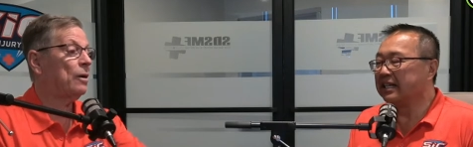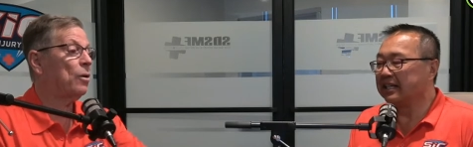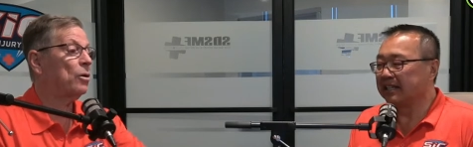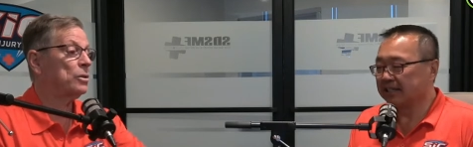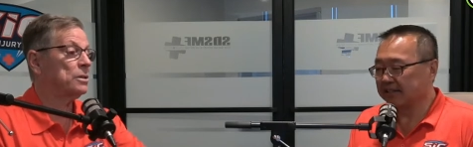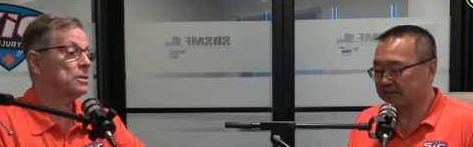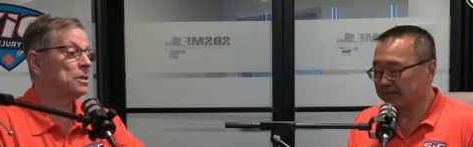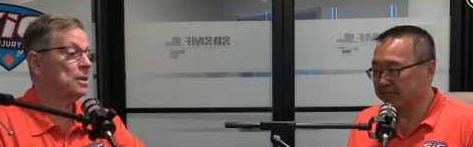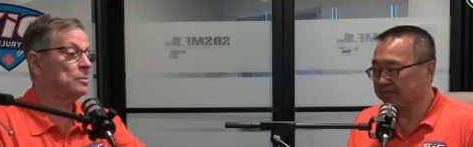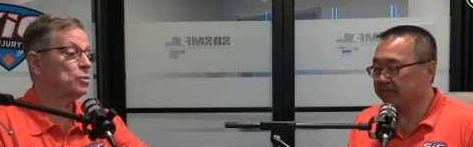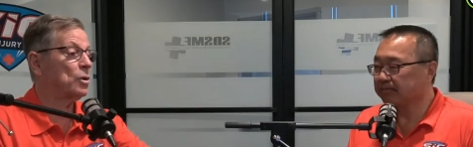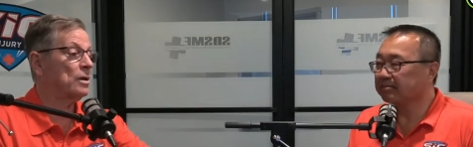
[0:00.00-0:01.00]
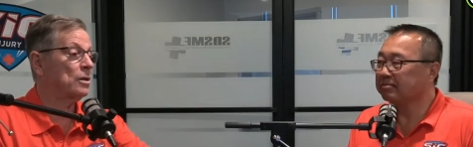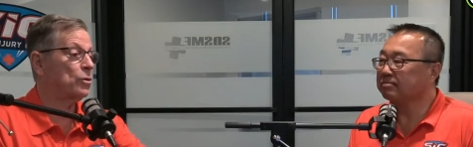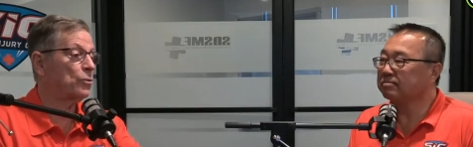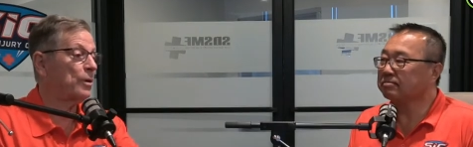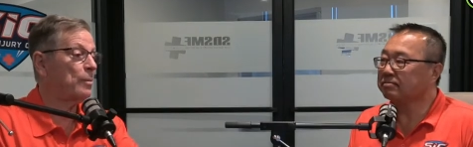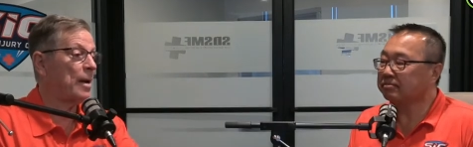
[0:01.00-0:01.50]
Speaker 1: all these teams running
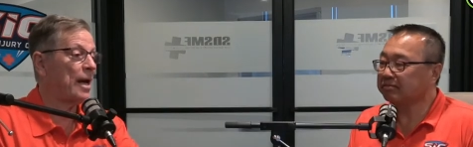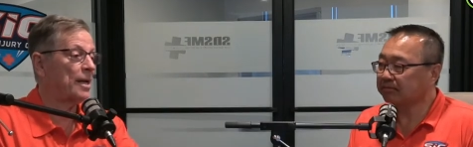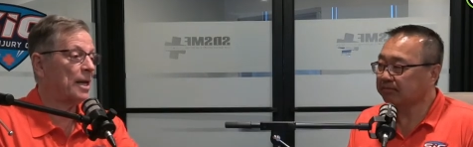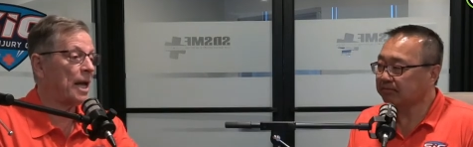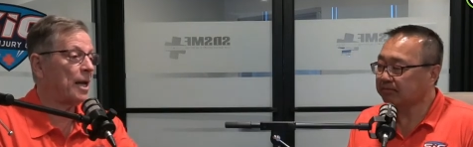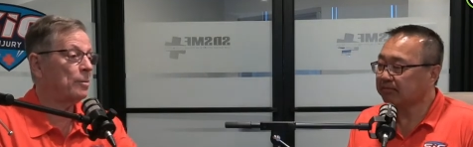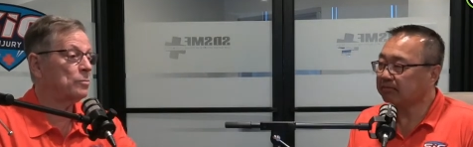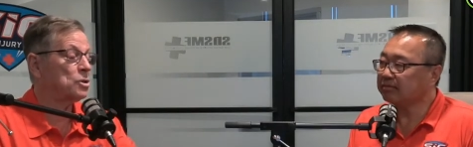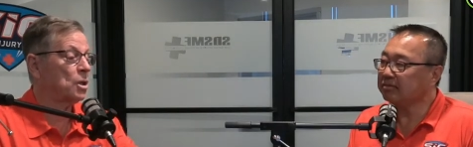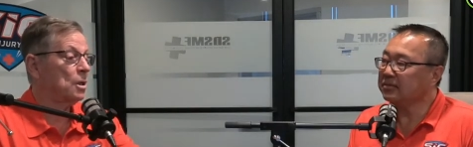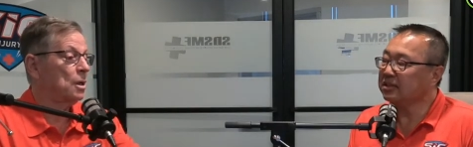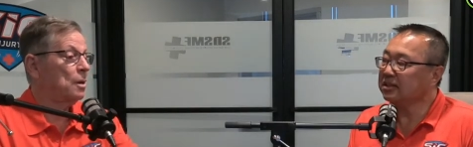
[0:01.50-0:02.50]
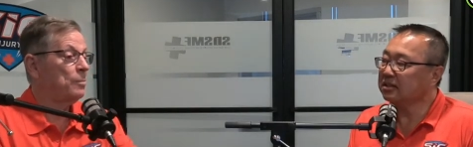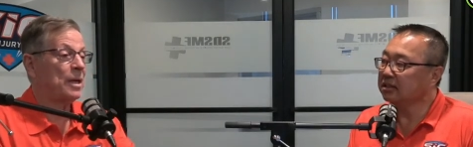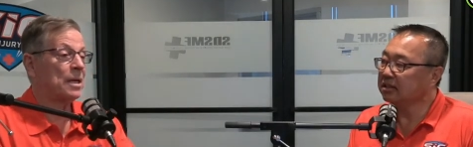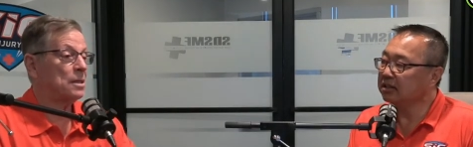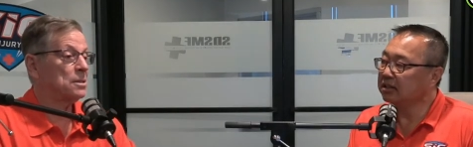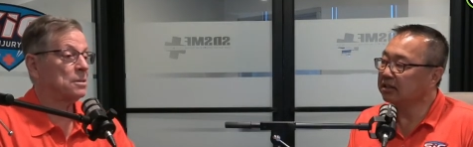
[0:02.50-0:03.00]
three man games
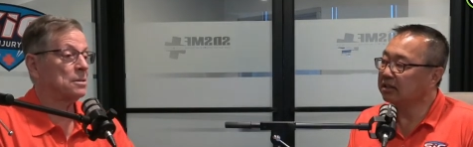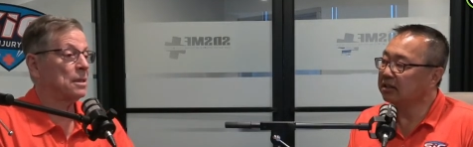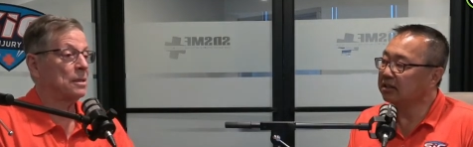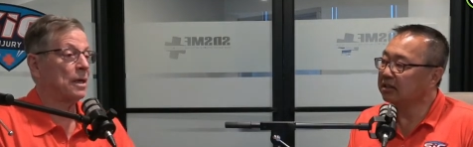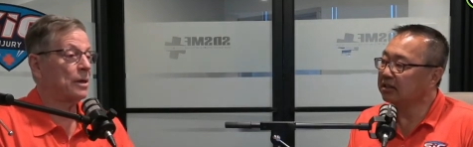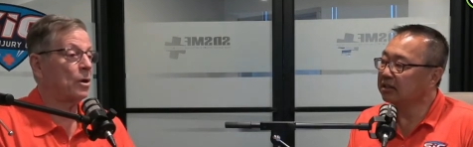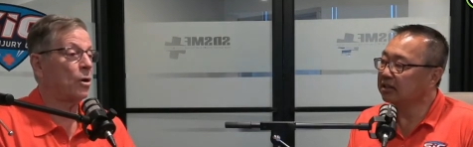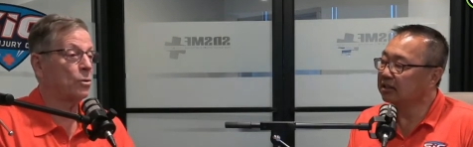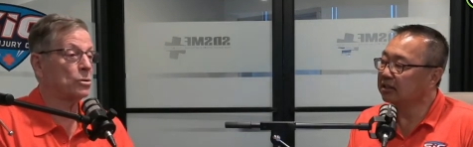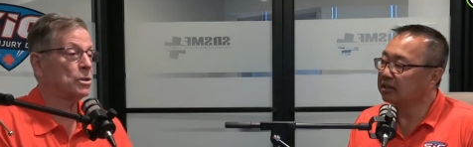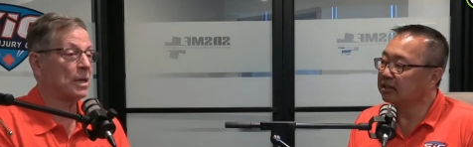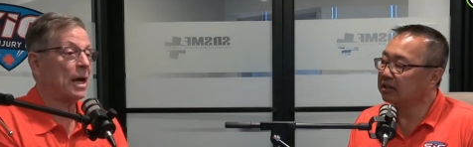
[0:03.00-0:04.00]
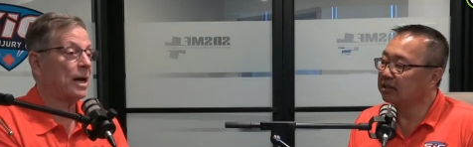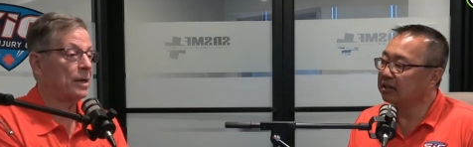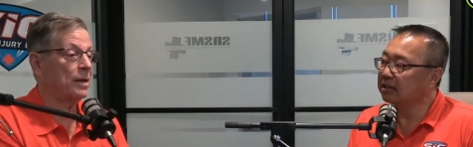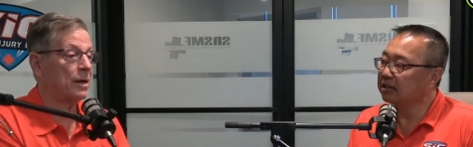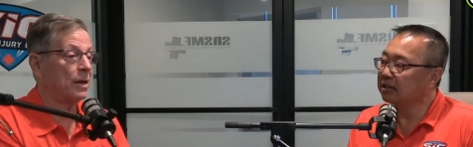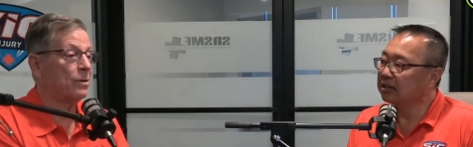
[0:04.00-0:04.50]
because they know there's a guy
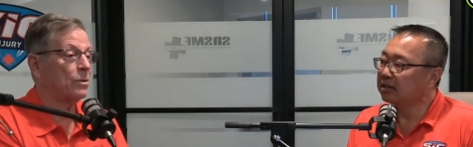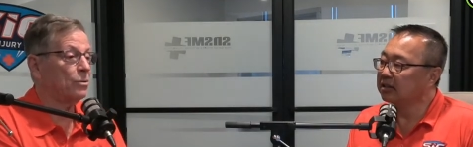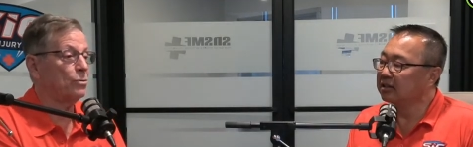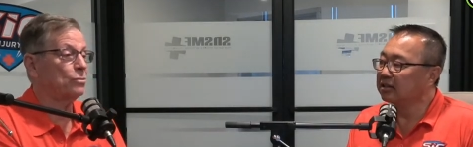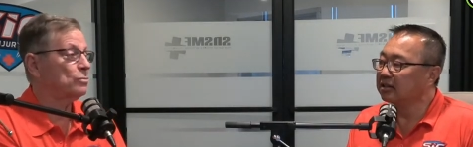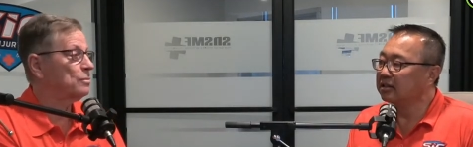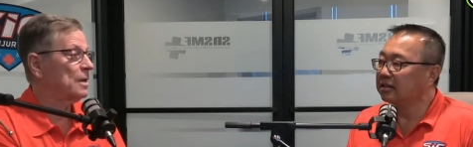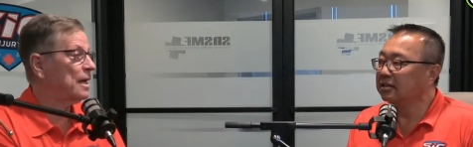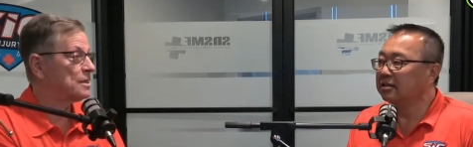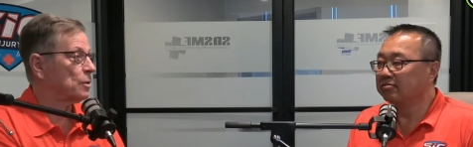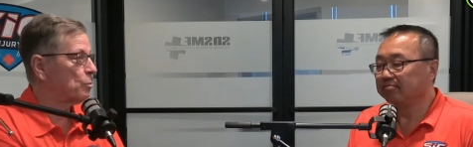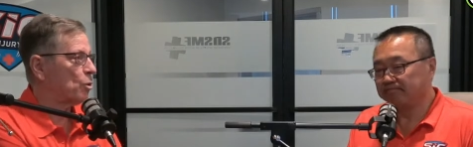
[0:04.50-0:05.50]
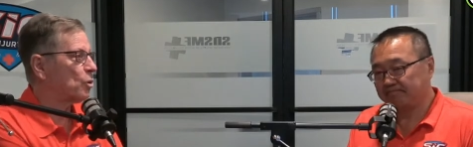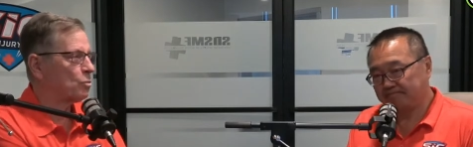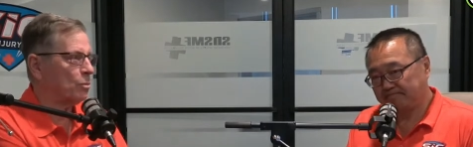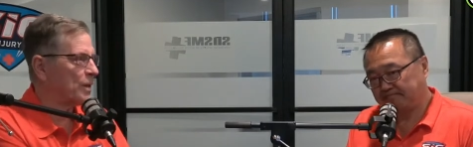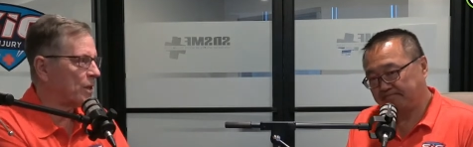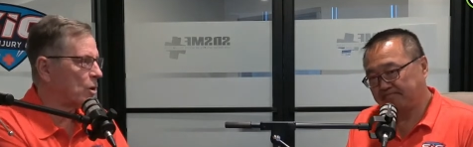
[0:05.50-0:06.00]
in there who hasn't worked
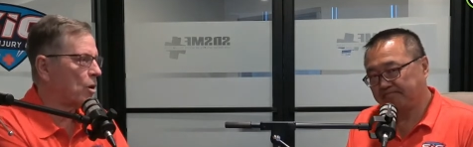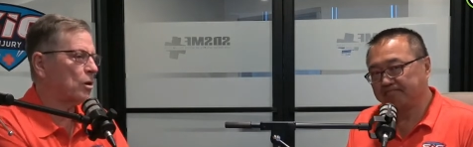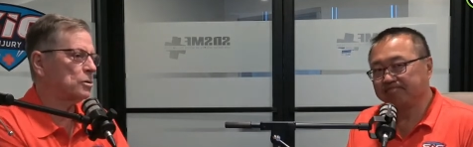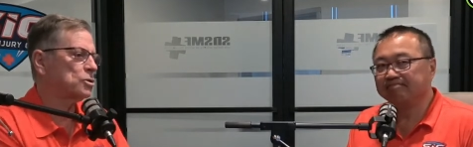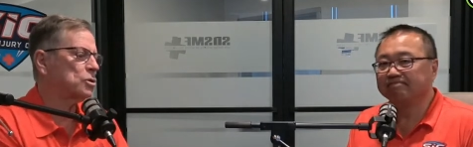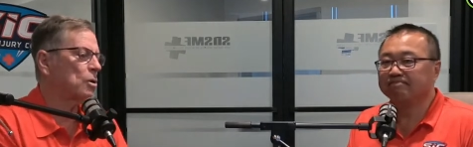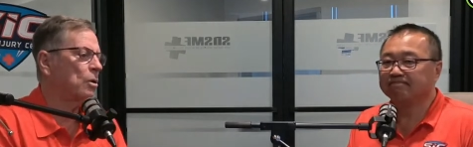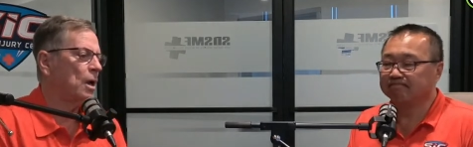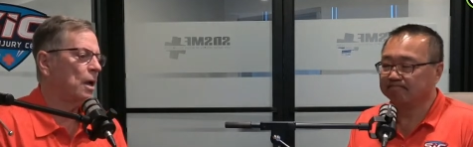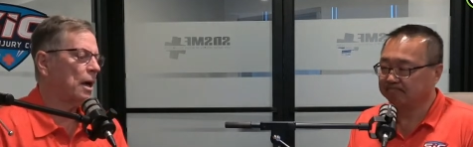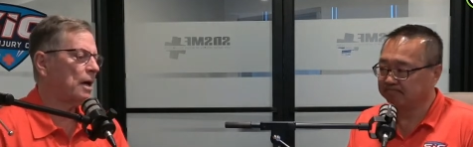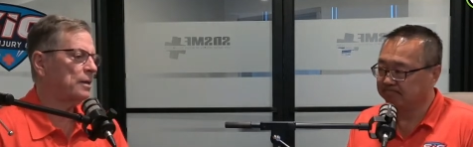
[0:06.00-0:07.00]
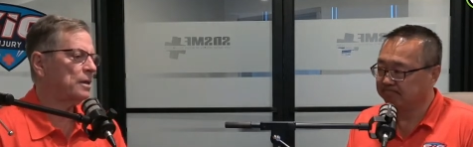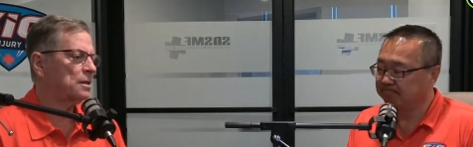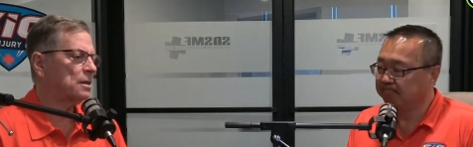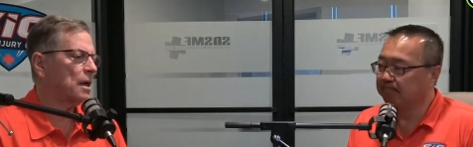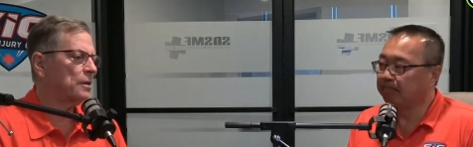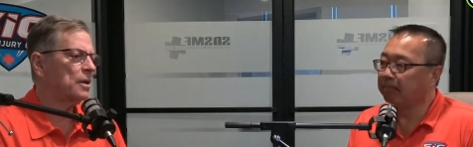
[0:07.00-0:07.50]
with a guard. So I
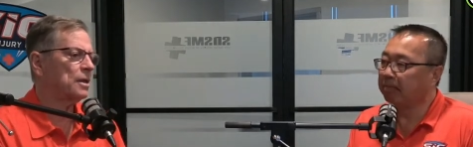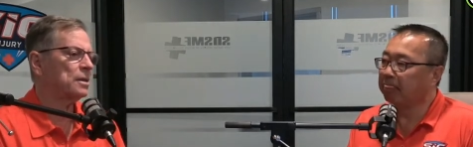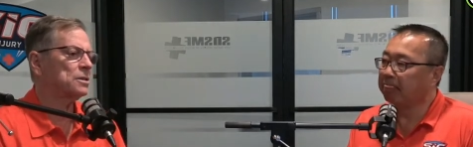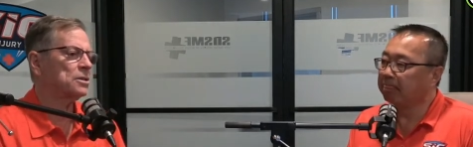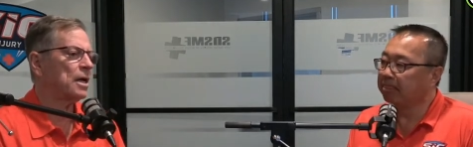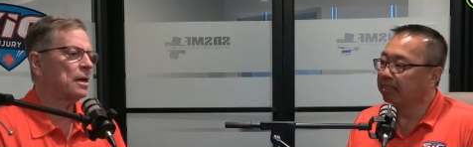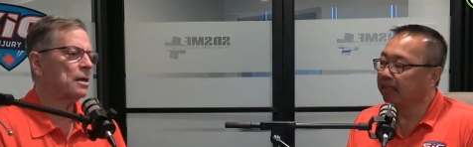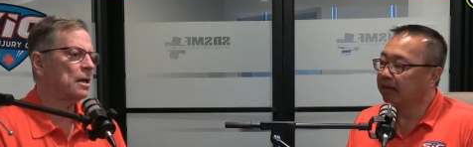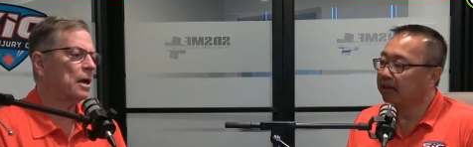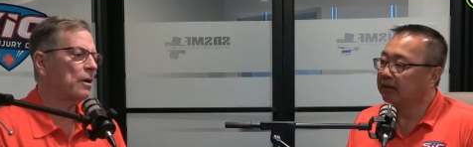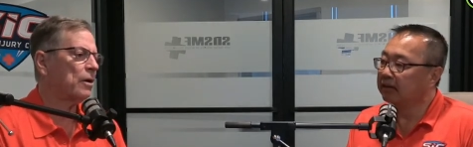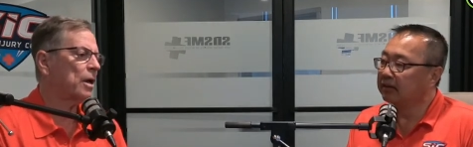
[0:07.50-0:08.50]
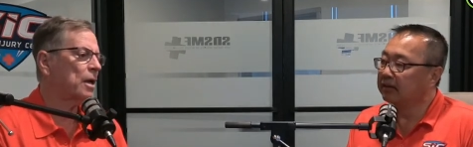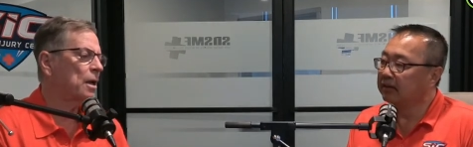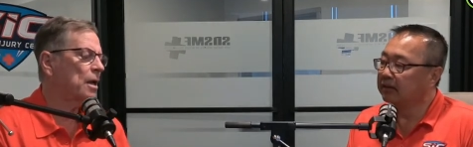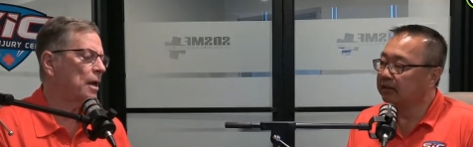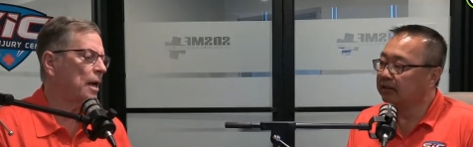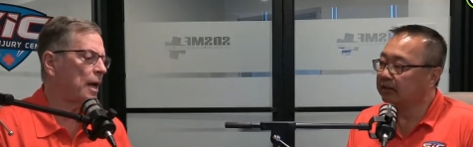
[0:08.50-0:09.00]
think I think the secondary
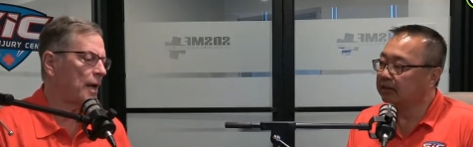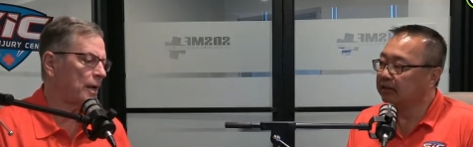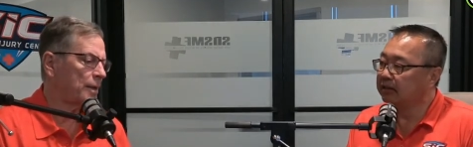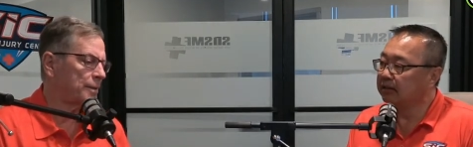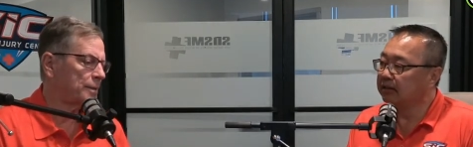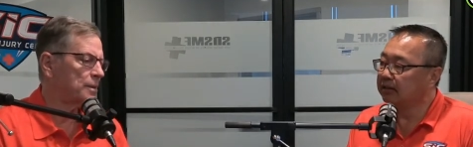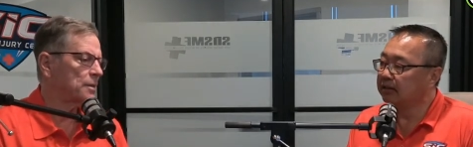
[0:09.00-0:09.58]
and